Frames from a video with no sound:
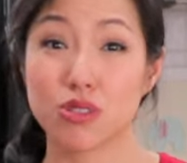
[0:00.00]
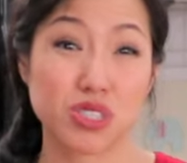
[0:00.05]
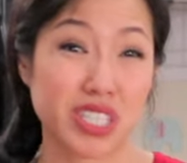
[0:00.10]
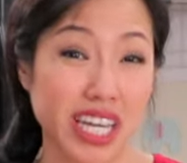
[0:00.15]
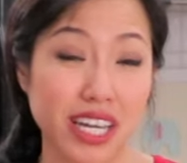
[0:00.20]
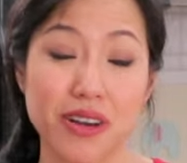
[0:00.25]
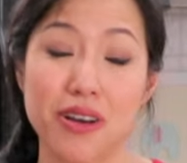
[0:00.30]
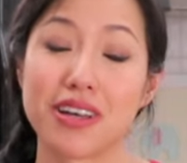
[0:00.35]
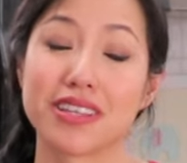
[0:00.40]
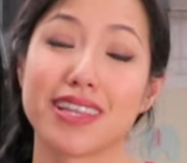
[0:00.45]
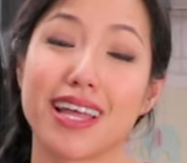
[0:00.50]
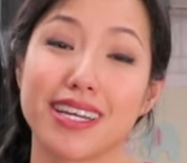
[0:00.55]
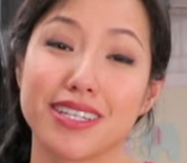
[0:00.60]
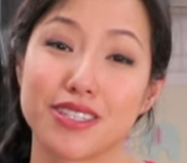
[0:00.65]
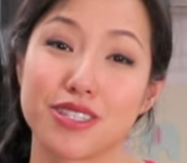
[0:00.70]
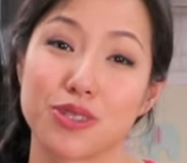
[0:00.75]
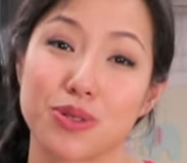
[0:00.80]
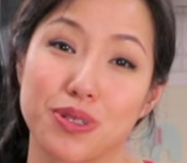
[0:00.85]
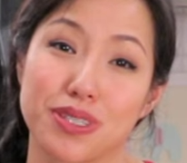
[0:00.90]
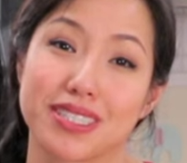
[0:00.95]
So check online
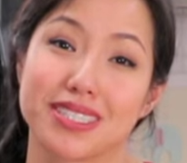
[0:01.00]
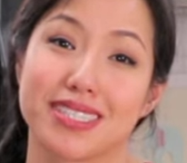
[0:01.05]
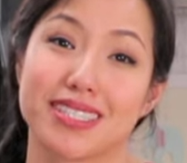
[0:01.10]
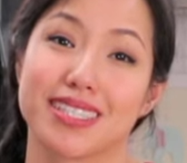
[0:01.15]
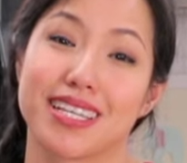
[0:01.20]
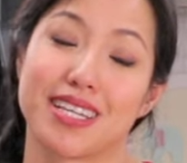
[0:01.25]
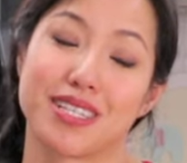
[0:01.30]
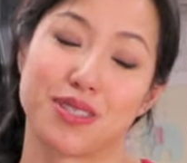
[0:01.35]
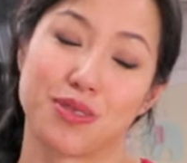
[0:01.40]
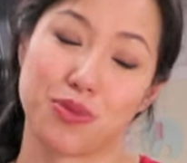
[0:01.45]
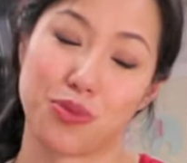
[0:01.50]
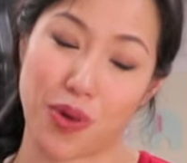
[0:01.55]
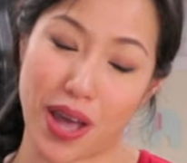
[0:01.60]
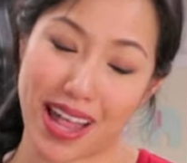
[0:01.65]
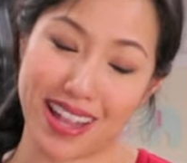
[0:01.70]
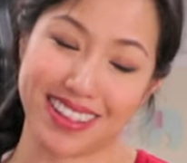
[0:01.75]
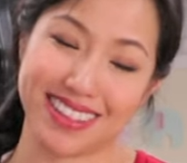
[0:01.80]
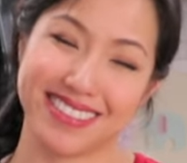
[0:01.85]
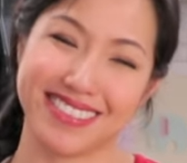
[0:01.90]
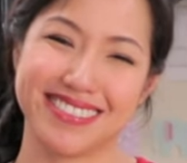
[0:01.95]
sources as
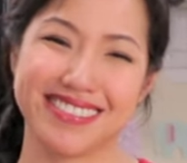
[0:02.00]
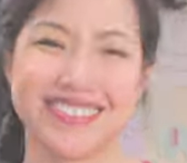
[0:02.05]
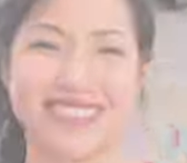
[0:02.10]
well.